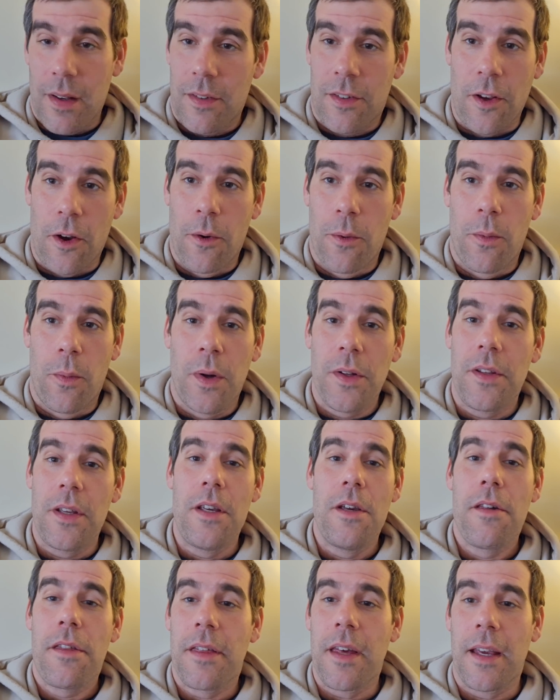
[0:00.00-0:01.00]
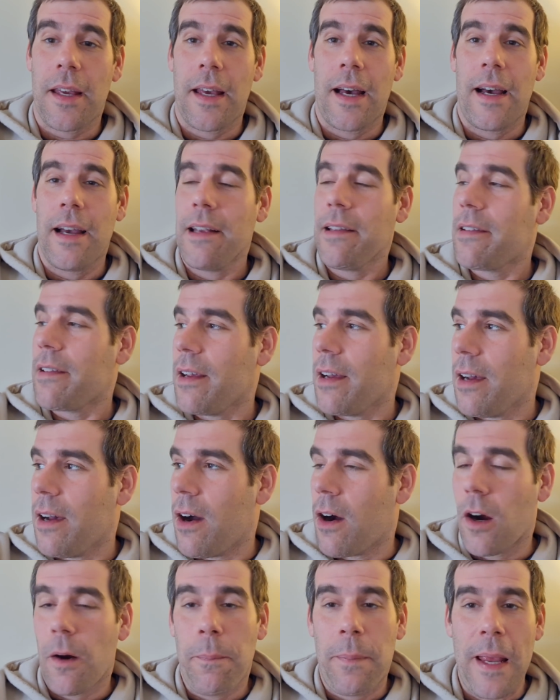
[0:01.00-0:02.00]
So what do you think, guys?
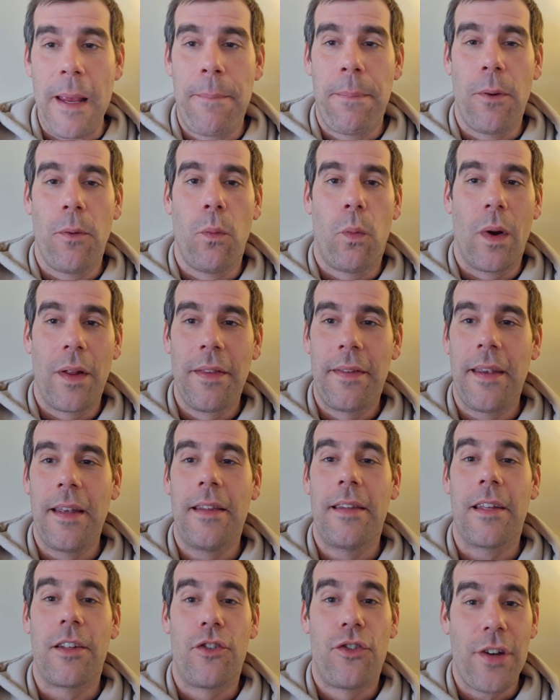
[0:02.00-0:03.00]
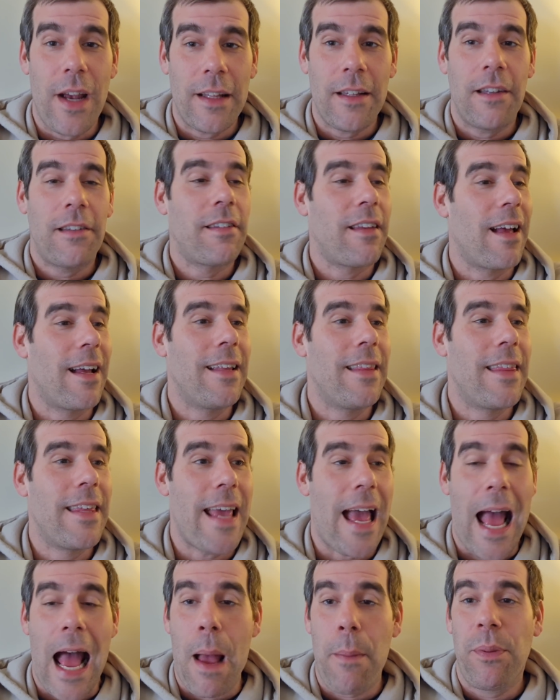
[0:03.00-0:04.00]
Are people wanting to genocide
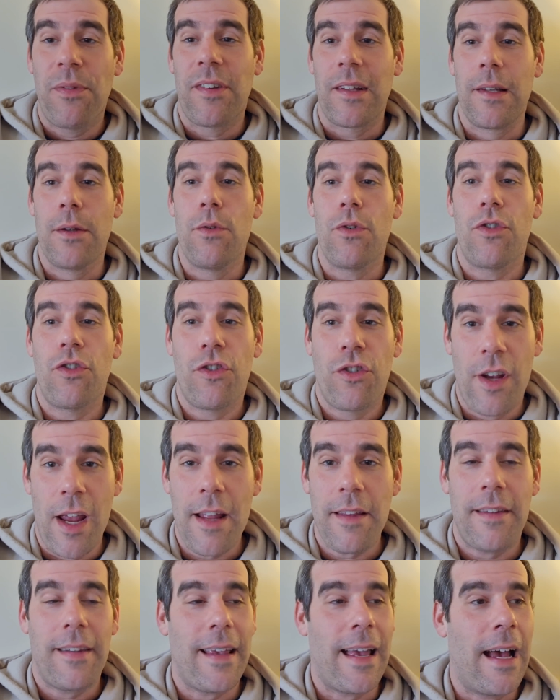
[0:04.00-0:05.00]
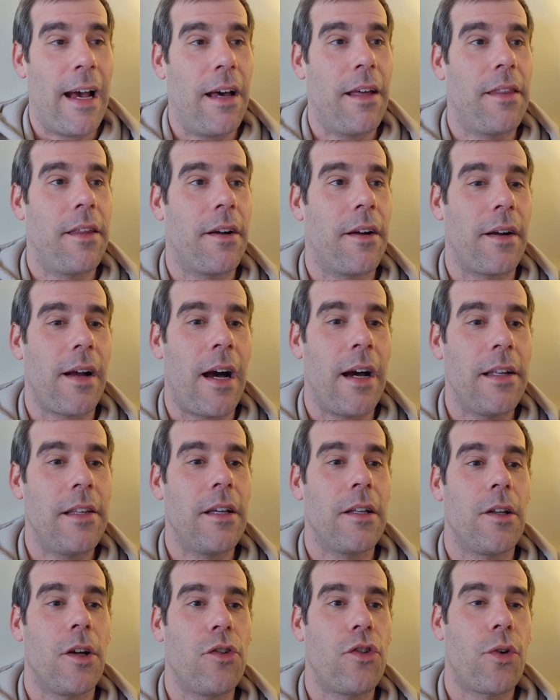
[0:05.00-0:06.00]
the absolute shit out of their
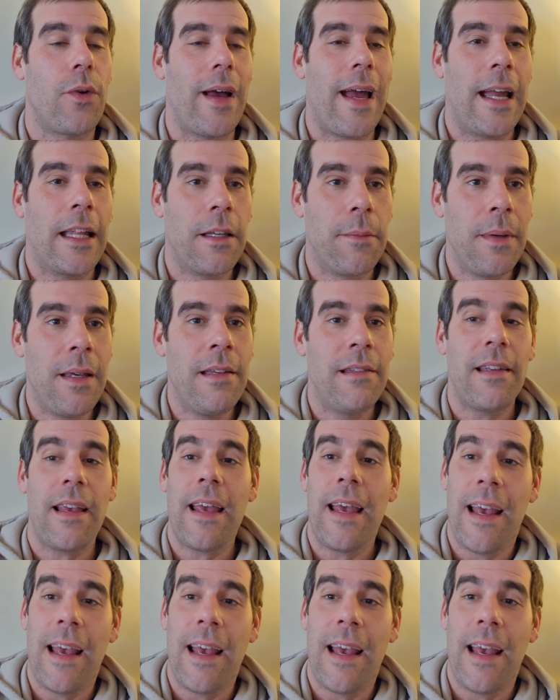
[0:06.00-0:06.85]
ideological enemies?